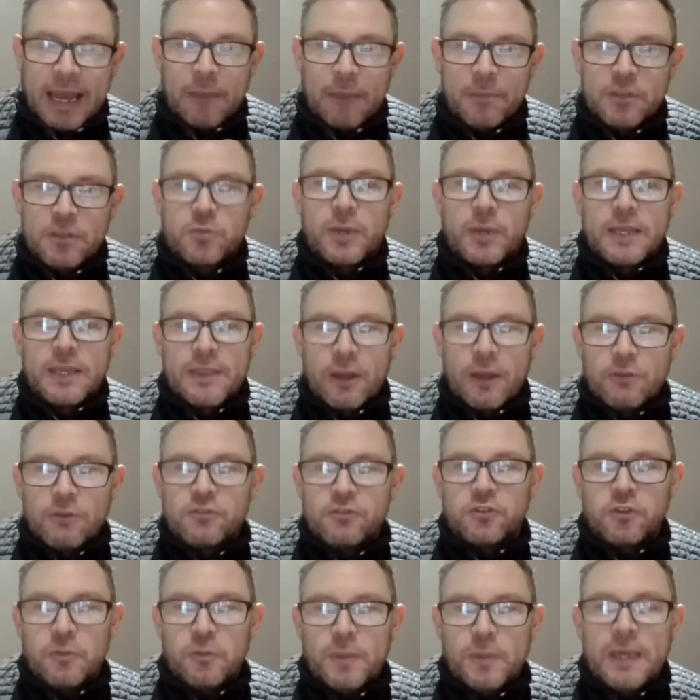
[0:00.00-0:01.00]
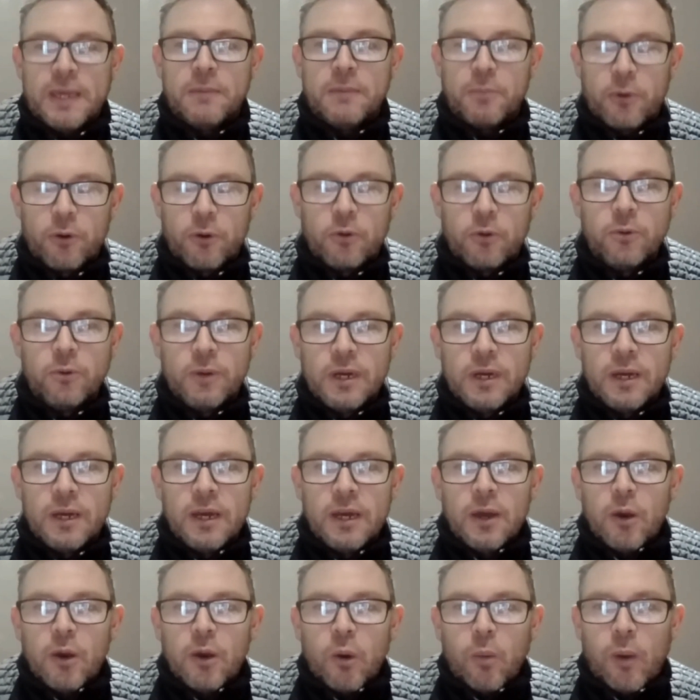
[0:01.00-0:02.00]
And between those two people,
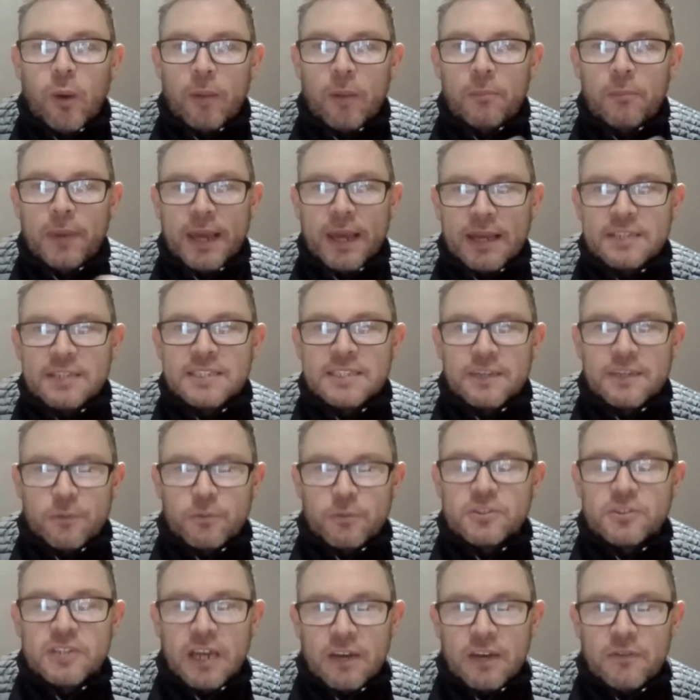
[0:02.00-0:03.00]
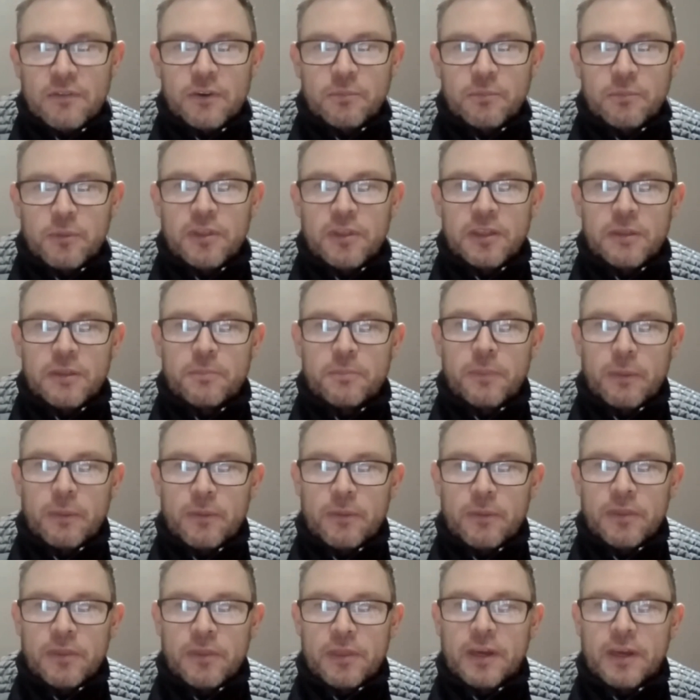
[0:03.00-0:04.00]
one being a civil servant within
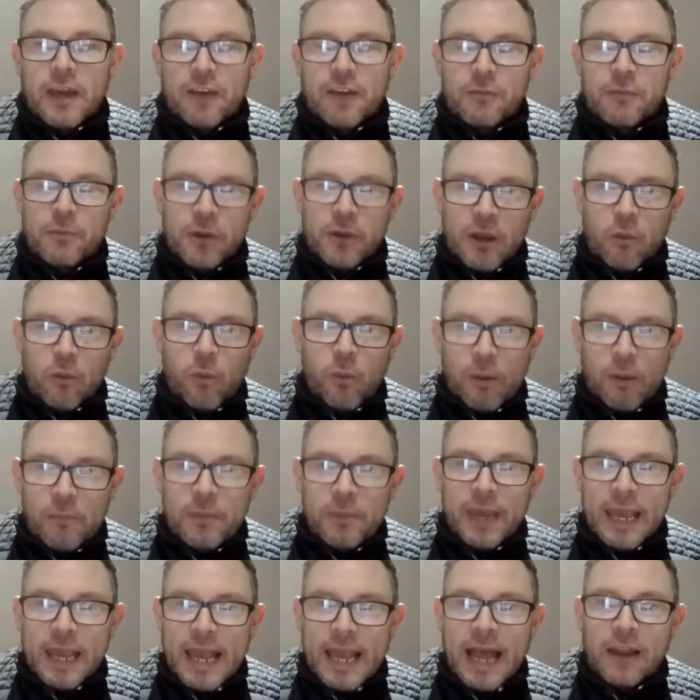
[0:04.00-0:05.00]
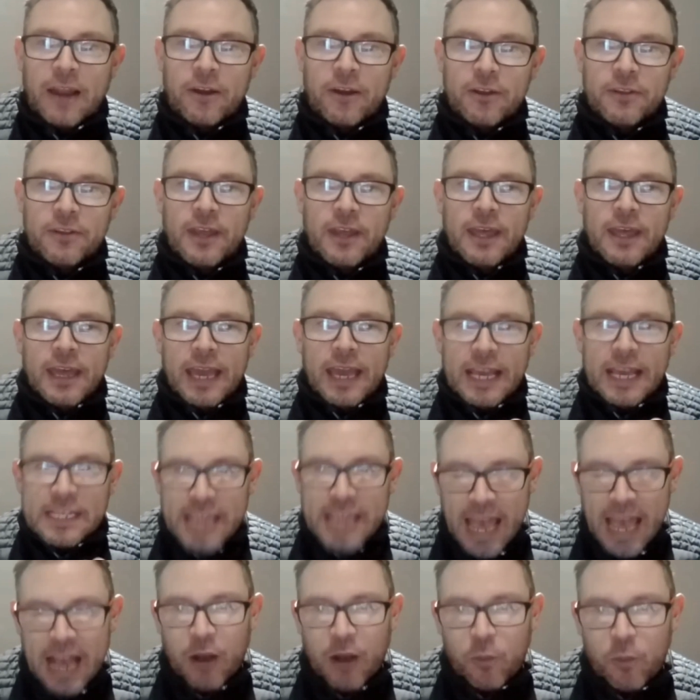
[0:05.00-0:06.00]
the government and one being Alan, is
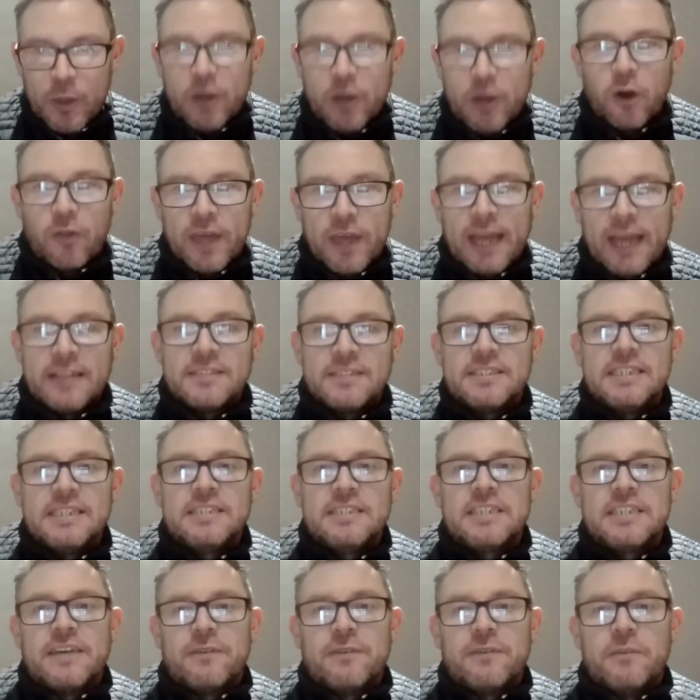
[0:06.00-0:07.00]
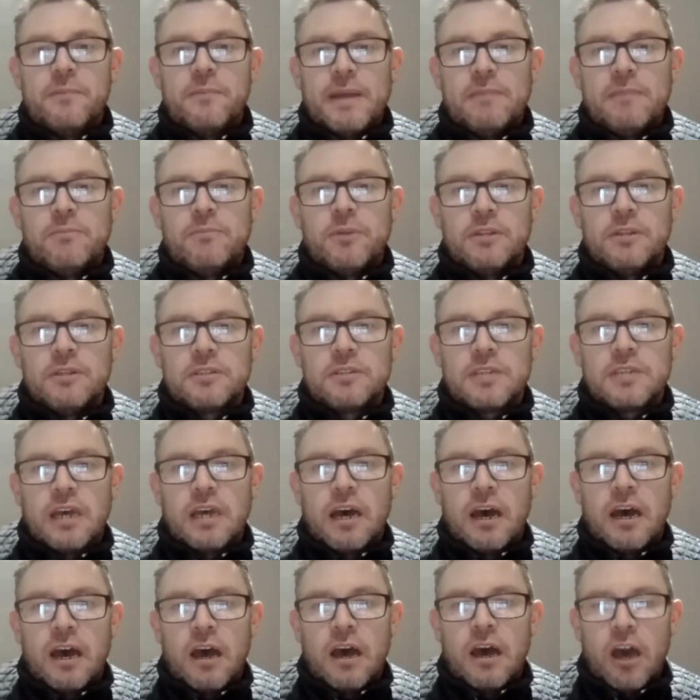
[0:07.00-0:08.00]
how we got the NC7 amendment
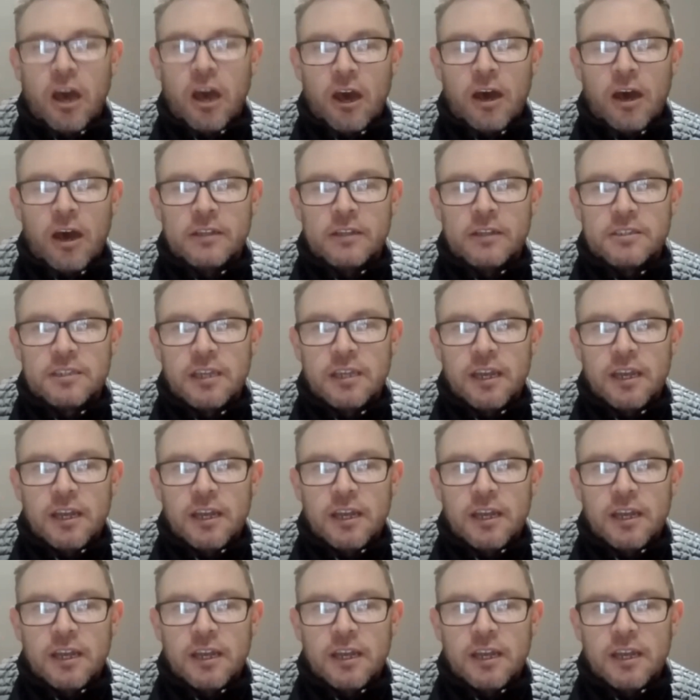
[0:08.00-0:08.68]
heard.